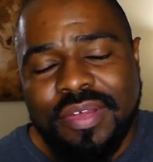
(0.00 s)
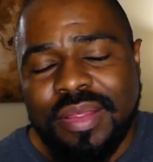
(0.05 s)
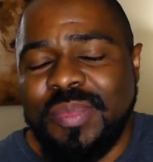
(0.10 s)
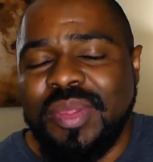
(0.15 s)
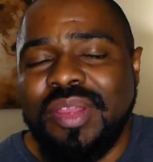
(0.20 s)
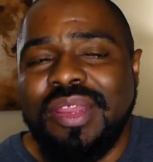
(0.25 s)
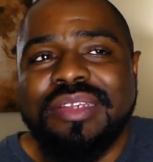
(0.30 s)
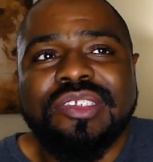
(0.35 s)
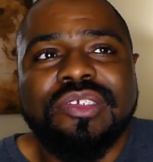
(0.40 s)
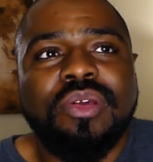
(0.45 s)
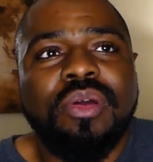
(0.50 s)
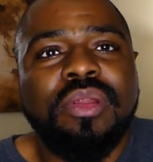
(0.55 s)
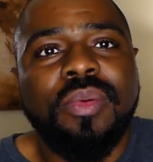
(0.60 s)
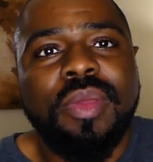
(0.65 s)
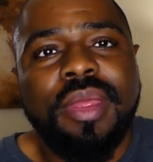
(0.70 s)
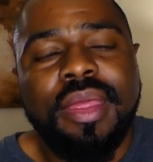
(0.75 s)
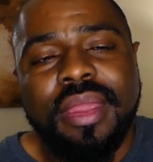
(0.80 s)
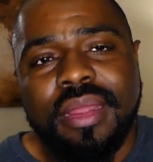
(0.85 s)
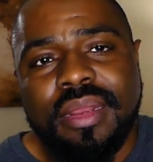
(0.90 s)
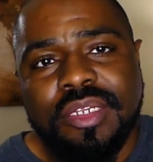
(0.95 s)
I mean, that's the only
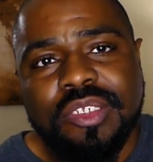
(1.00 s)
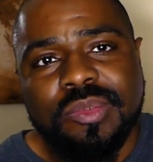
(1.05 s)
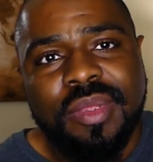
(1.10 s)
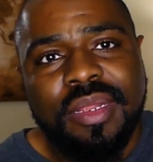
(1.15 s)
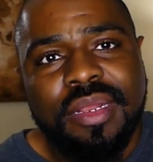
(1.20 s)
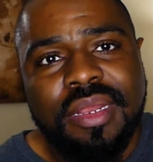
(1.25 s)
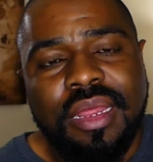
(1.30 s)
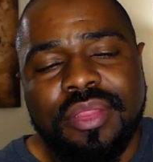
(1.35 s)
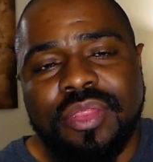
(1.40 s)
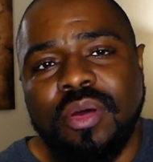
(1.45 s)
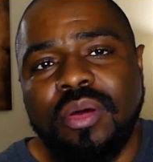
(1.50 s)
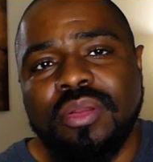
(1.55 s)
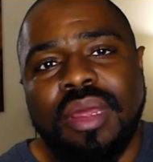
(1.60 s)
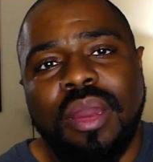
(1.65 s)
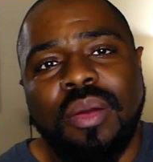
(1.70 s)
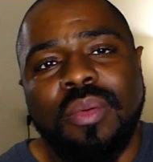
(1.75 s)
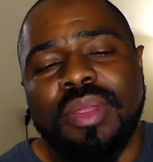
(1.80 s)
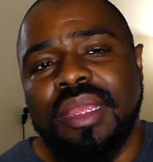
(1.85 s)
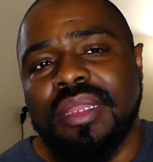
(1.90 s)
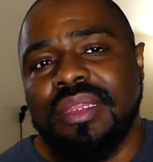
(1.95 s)
way I can explain it. I thought
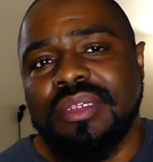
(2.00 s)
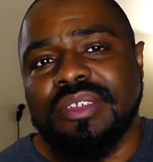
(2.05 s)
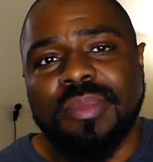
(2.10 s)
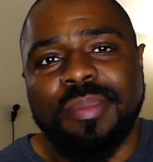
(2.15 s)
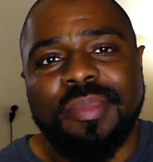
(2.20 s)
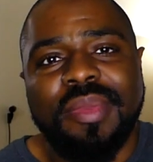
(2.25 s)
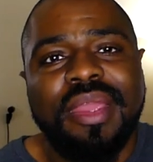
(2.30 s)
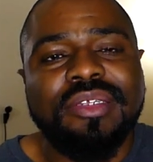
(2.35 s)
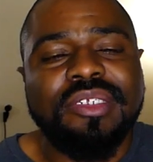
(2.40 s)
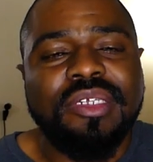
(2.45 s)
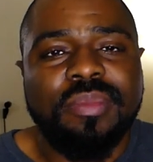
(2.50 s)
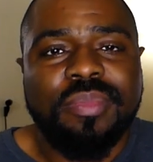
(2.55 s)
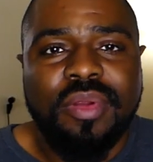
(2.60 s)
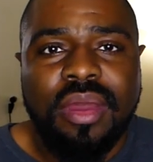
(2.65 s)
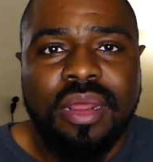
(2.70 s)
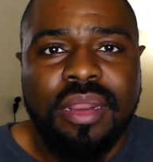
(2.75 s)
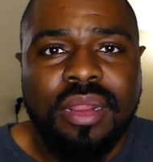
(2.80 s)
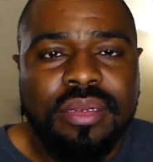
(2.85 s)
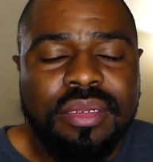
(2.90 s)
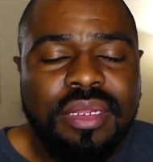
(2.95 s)
I would get this amazing
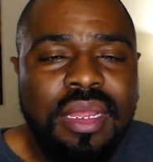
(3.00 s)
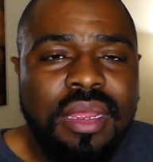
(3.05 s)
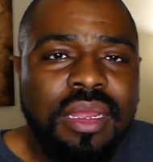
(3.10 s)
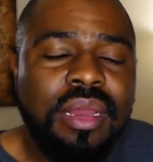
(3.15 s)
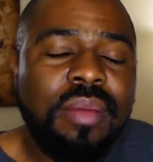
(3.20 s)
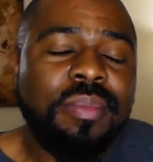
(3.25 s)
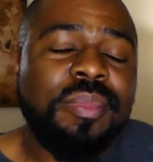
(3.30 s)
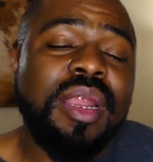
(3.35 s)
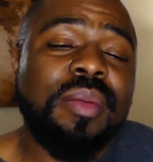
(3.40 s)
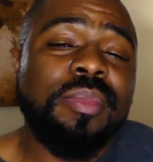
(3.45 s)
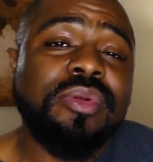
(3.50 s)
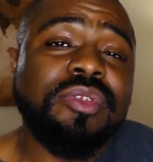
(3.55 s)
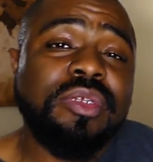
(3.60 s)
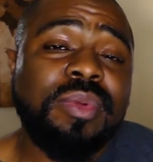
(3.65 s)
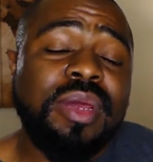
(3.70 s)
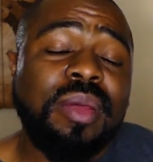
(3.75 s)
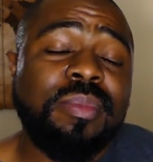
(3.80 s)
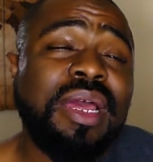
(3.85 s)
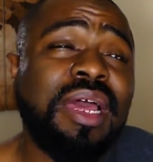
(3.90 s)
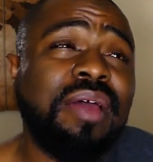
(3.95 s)
product comparable to
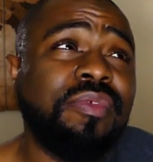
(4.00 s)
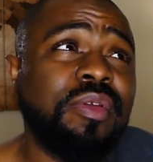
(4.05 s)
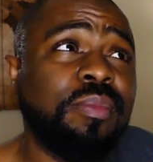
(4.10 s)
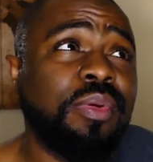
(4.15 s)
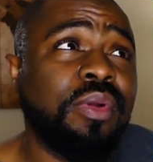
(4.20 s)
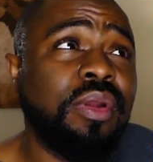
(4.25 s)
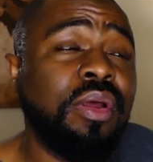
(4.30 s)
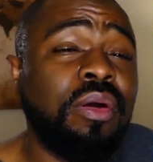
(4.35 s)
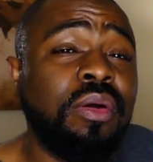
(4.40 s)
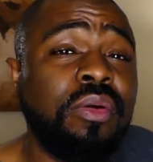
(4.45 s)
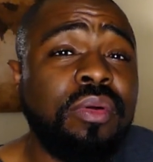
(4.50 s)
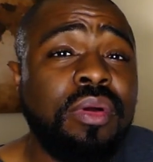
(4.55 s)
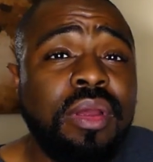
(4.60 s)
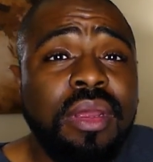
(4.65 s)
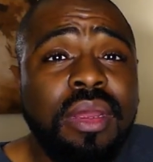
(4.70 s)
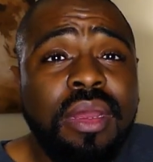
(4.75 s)
my Mavic Pro,